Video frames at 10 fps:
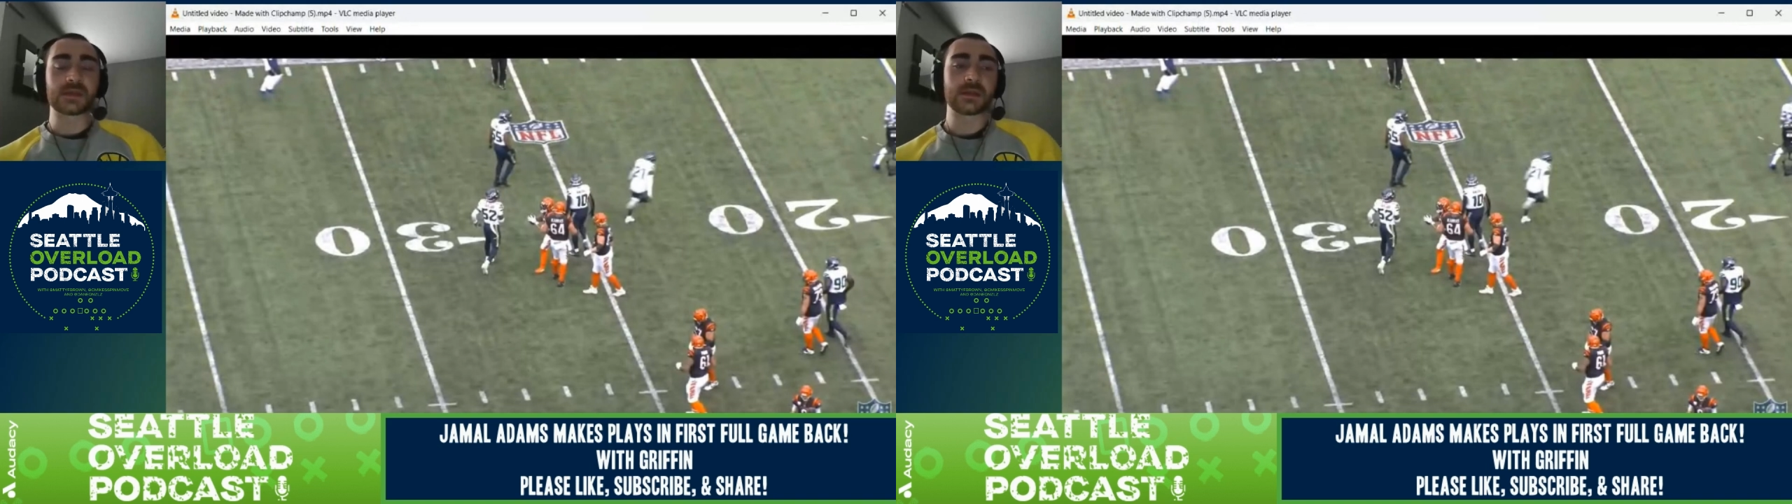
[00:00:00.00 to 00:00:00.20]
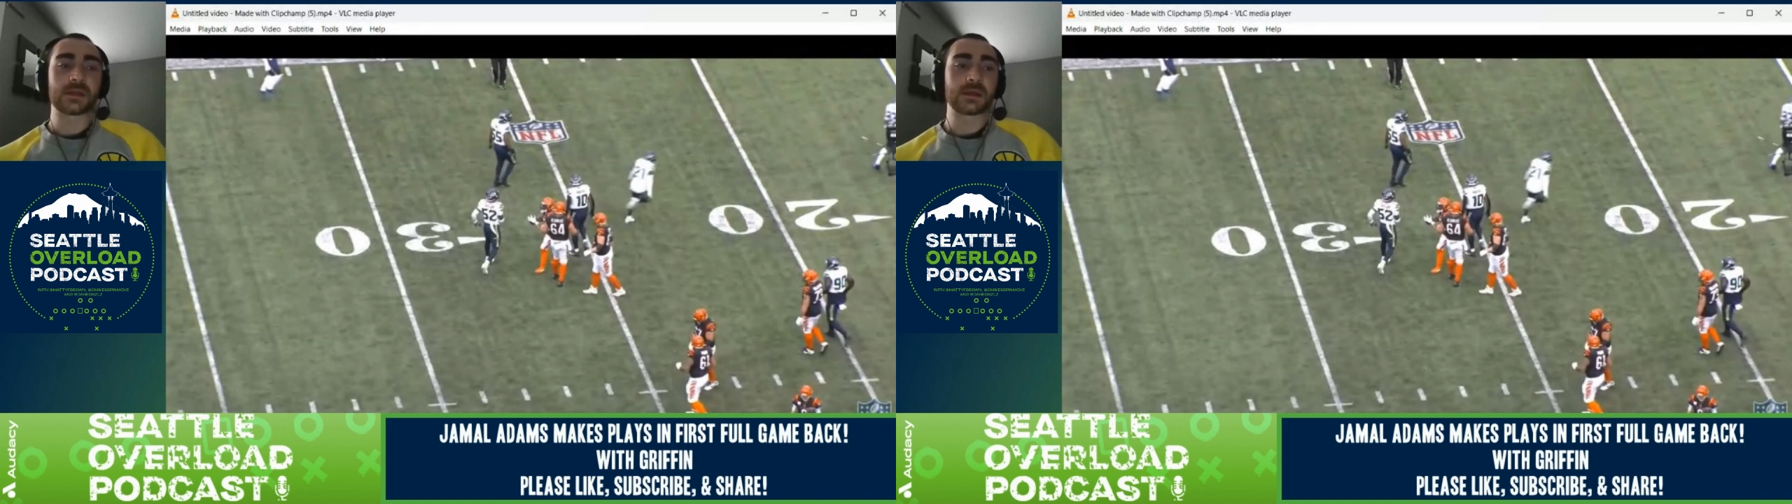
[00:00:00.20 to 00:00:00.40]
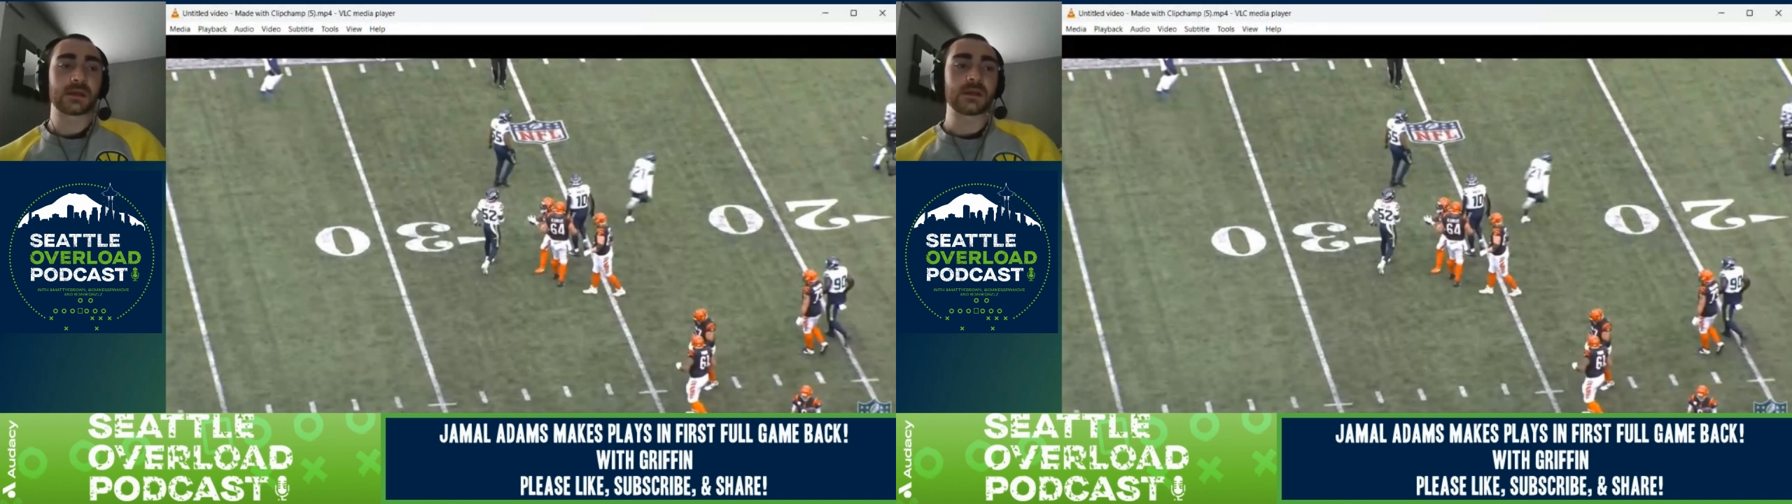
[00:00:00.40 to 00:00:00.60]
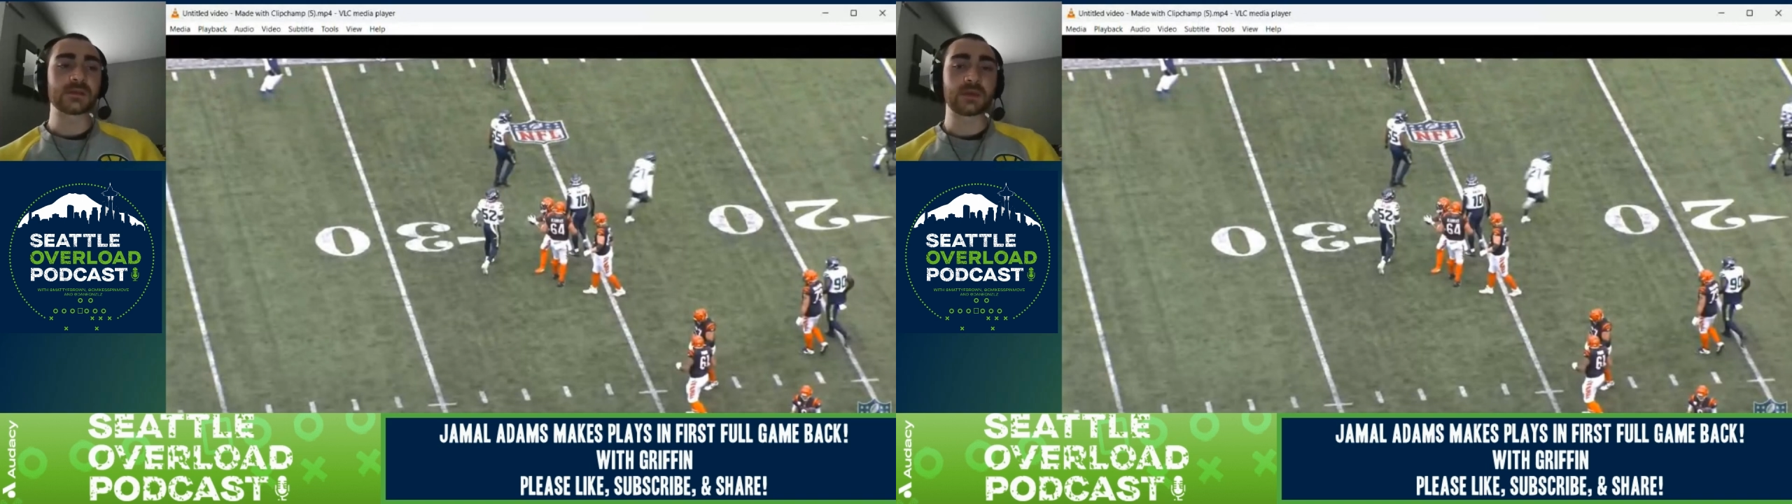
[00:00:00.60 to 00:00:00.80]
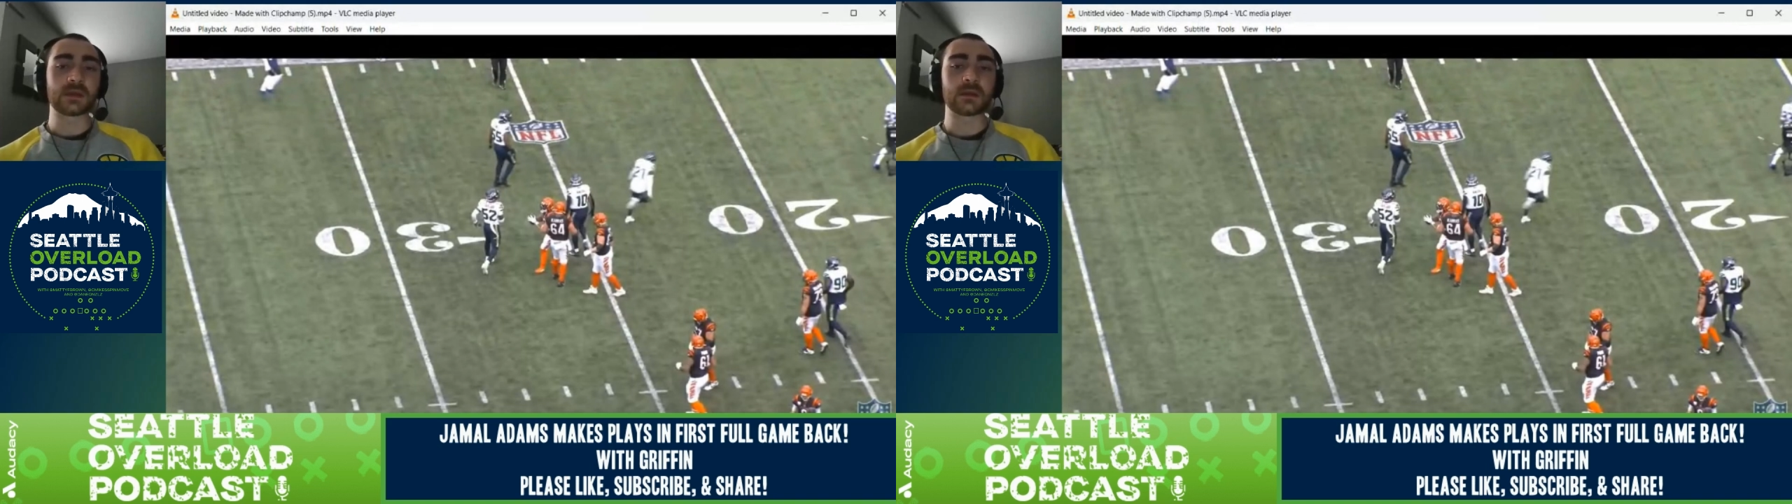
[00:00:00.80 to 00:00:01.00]
I think
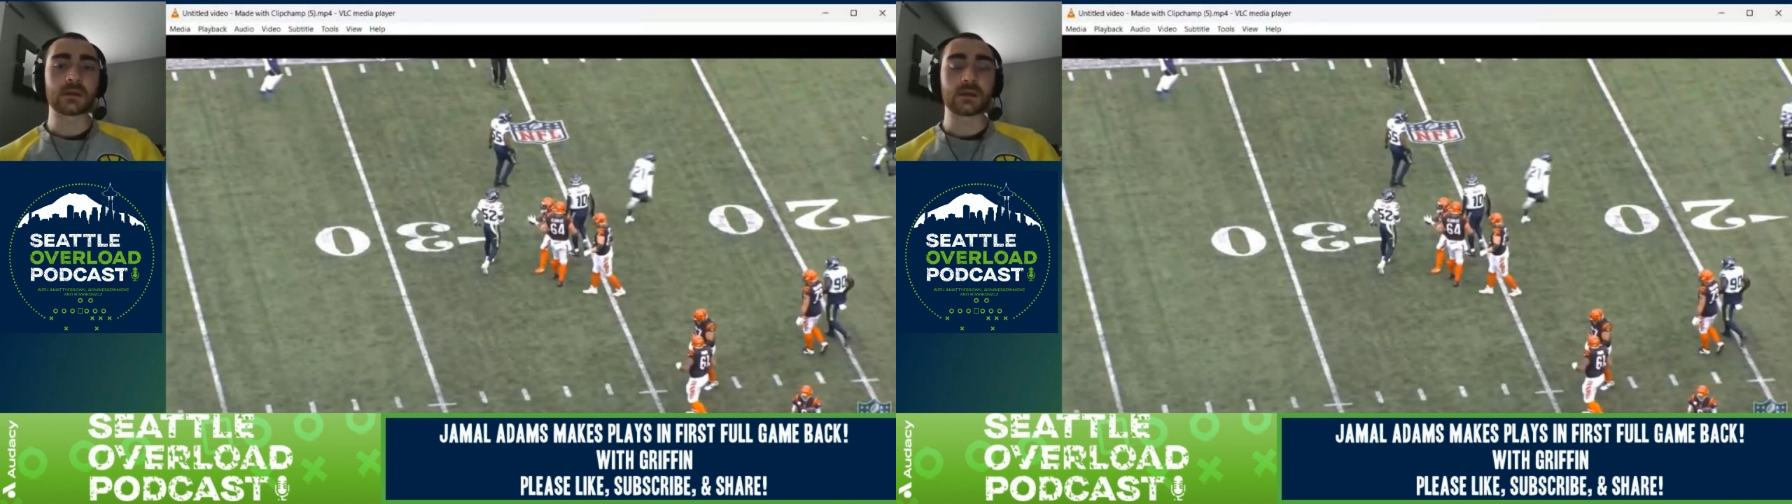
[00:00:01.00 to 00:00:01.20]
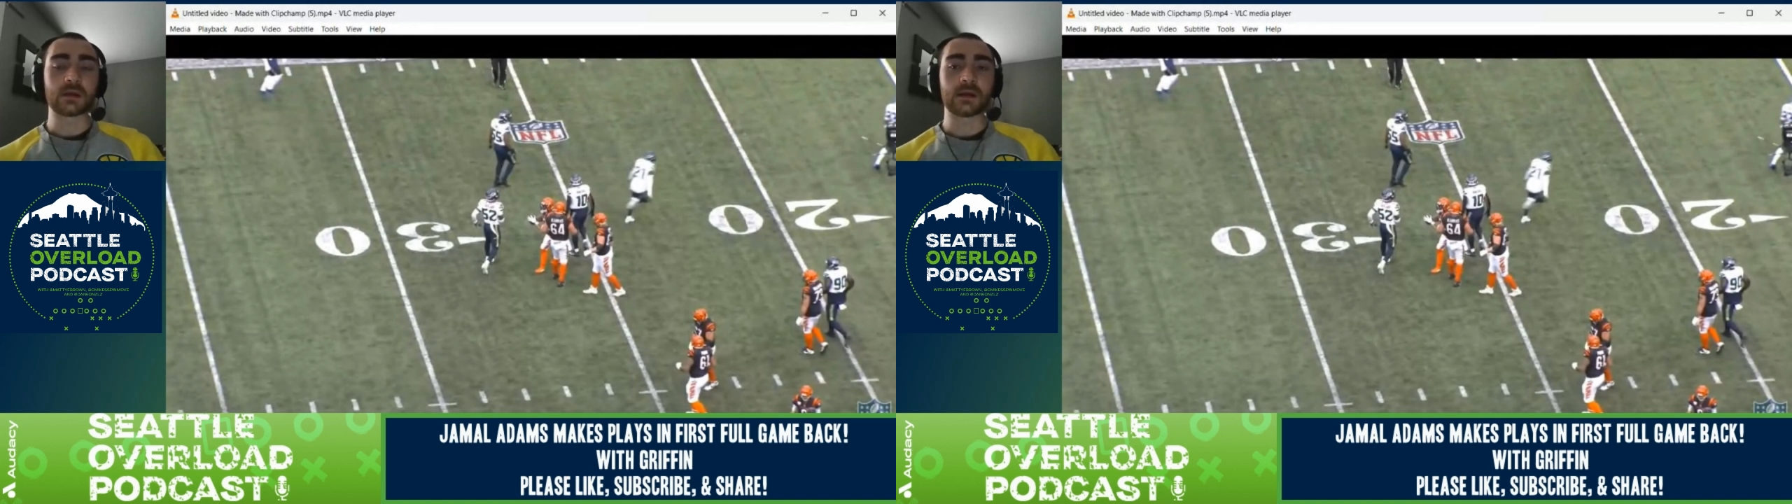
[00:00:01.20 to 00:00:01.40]
he's been